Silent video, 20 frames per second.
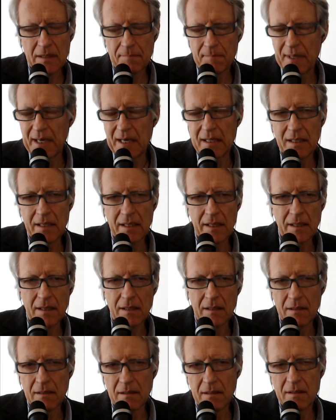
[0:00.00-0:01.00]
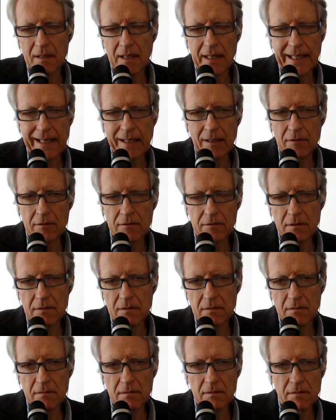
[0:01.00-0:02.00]
apparently they killed
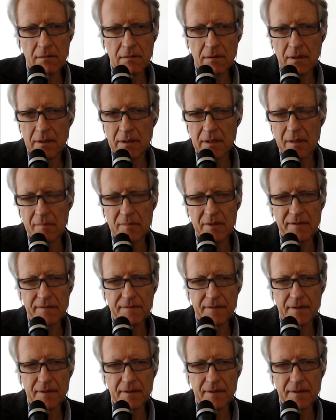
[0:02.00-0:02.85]
a number